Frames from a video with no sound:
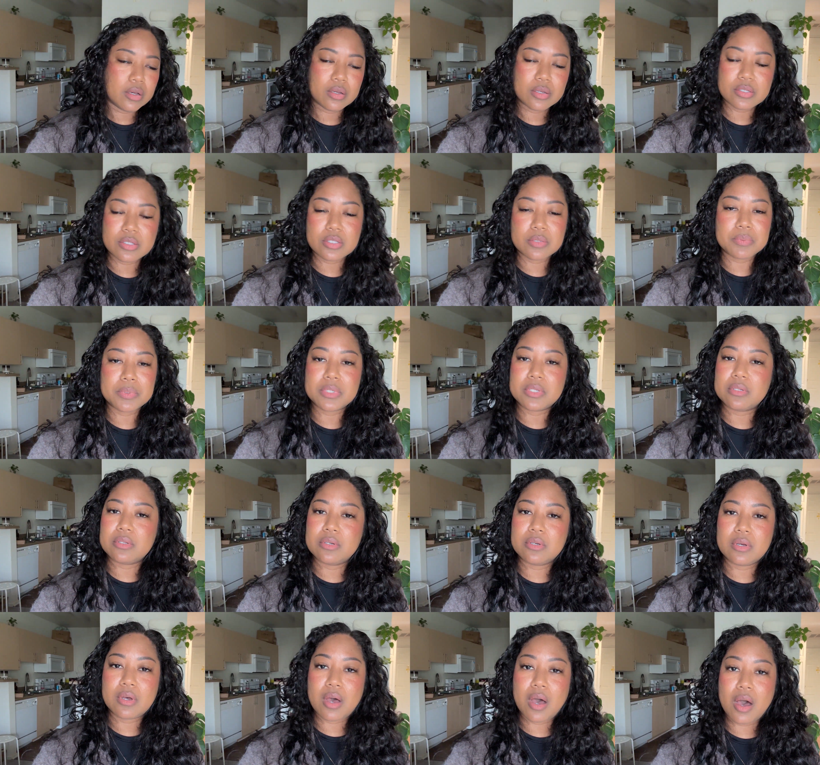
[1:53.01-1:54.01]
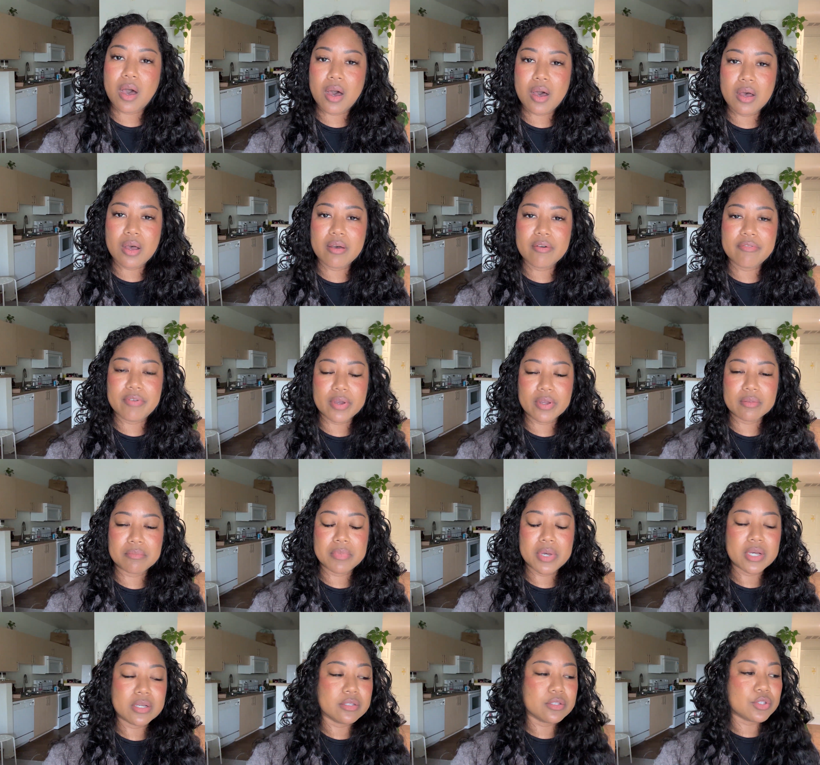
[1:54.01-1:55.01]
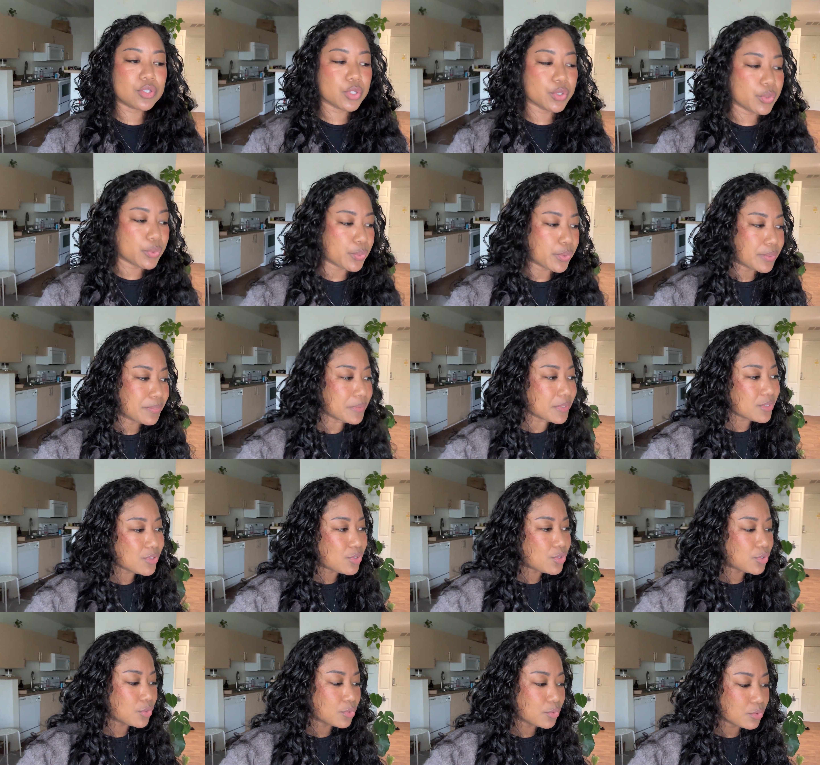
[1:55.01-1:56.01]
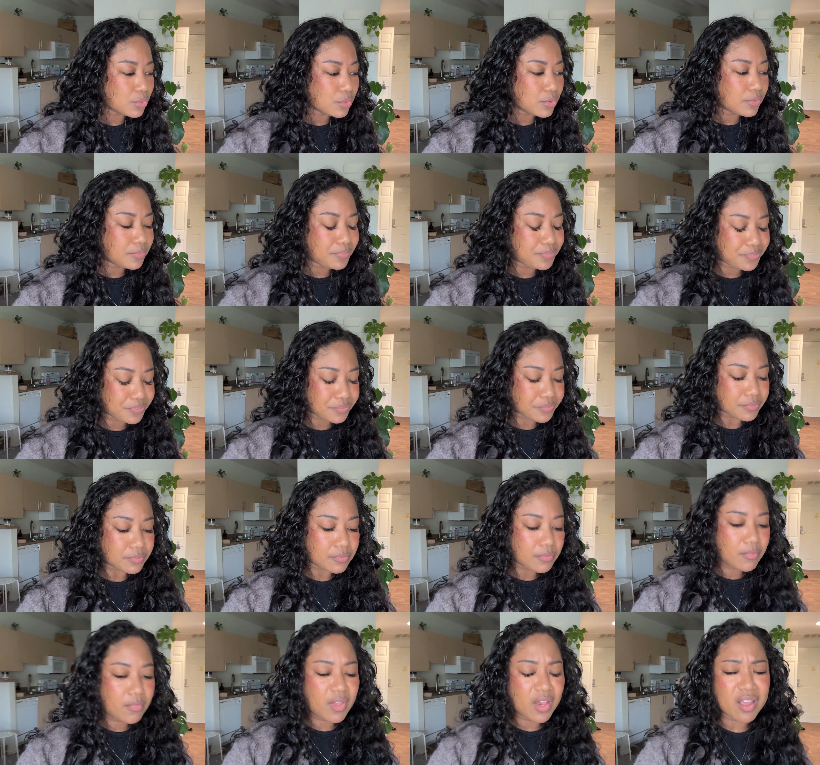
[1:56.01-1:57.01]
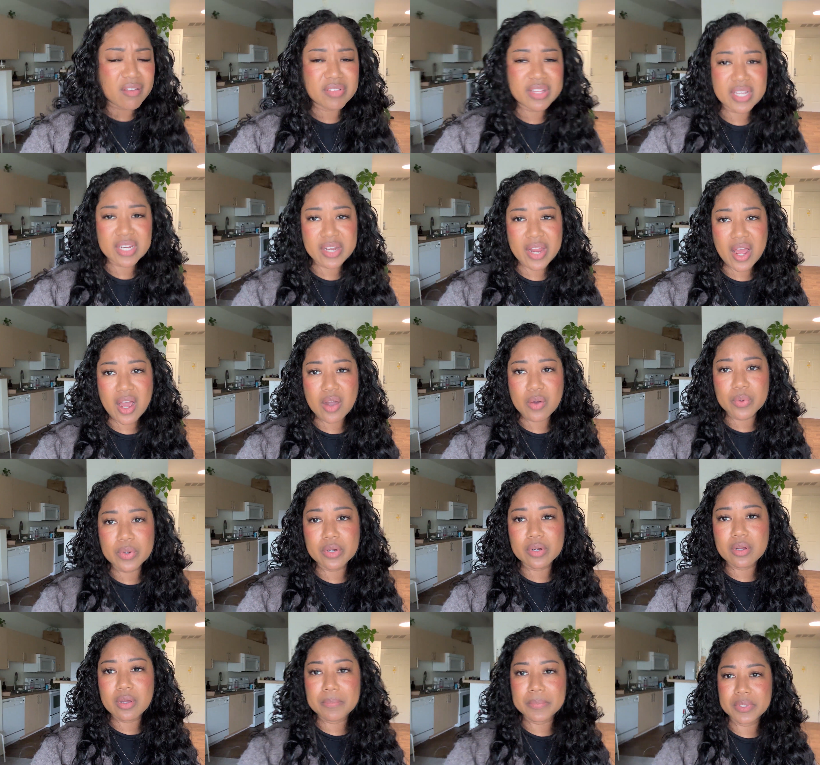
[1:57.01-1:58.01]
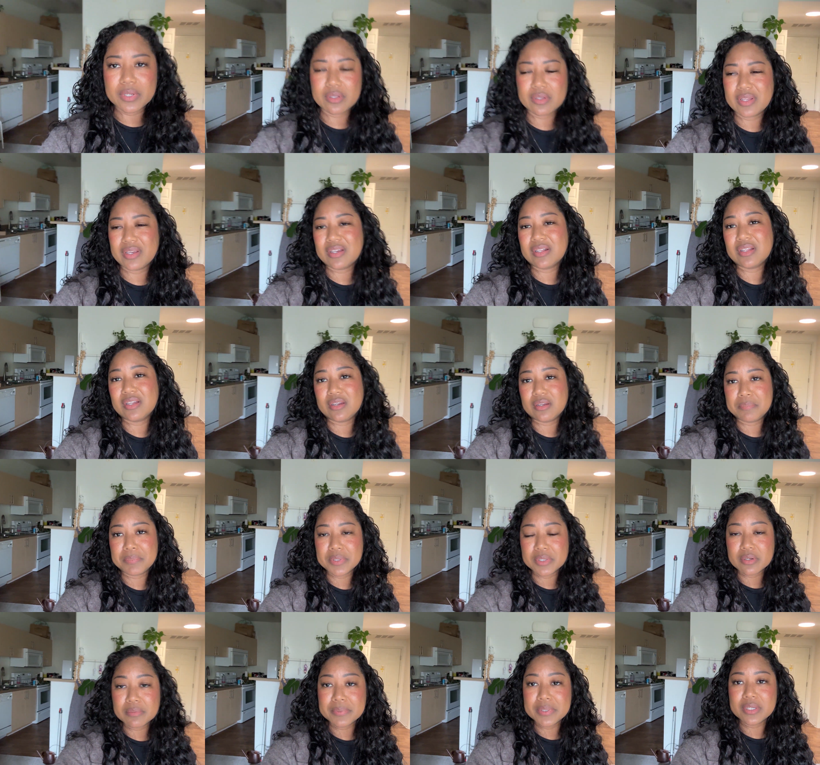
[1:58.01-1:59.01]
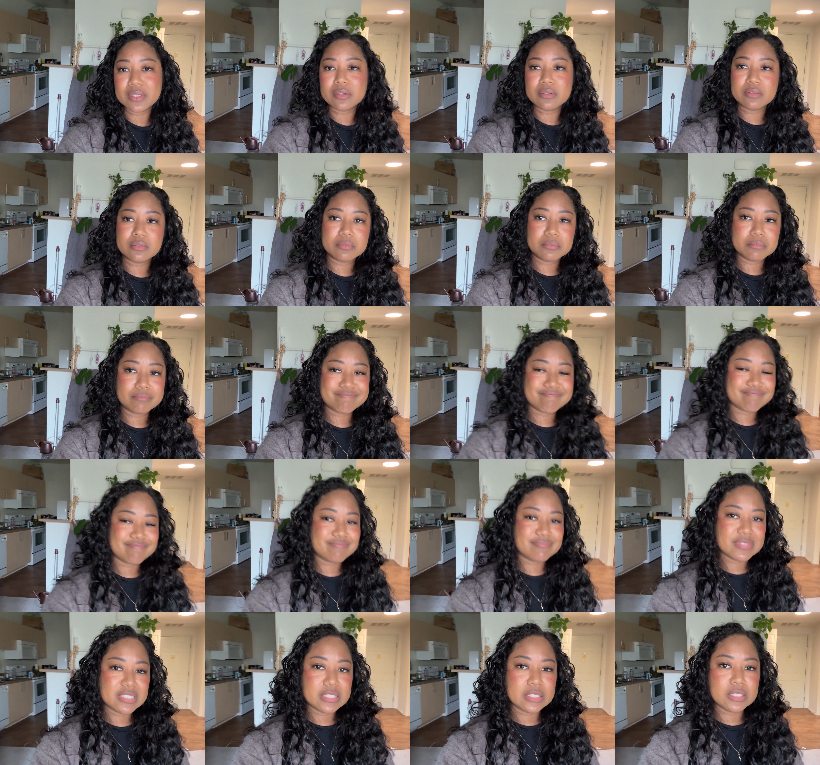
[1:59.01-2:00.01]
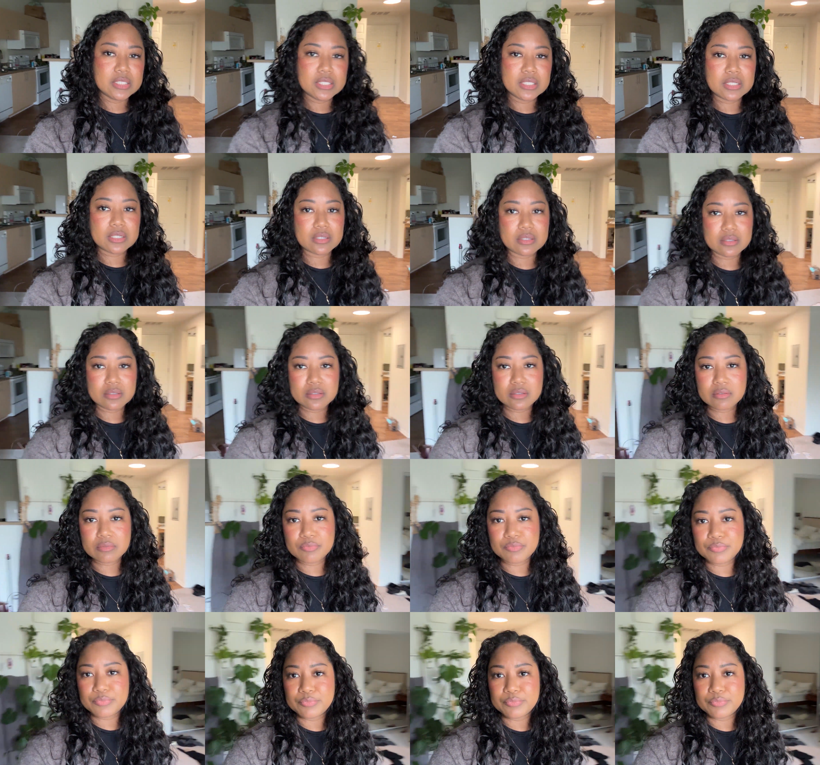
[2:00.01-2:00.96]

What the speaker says: it's just been a hot fucking mess. So what I'm gonna do, in like an hour, I'm gonna like clean up a little bit. Cause